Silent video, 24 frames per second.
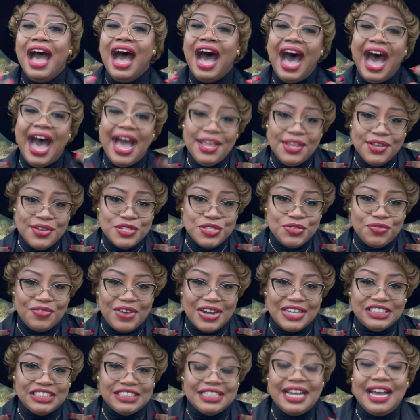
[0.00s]
I use
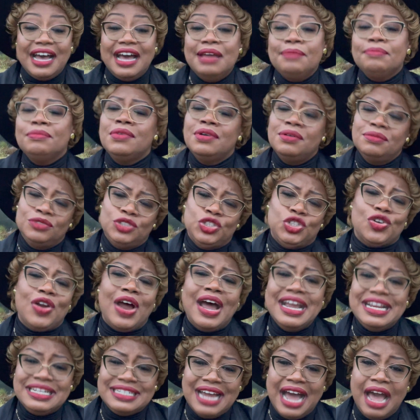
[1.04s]
fresh thyme.
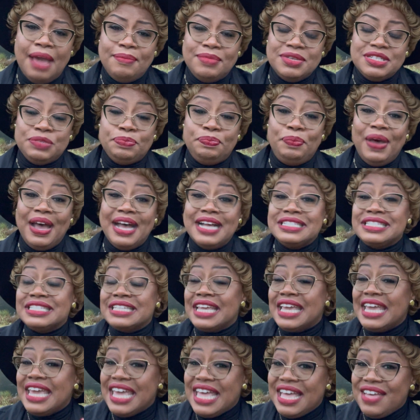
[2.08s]
Dried thyme is best
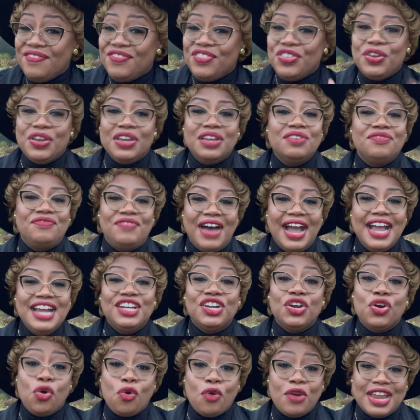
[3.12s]
if you can find
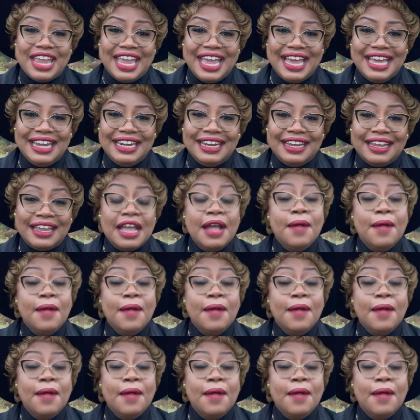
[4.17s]
it organic.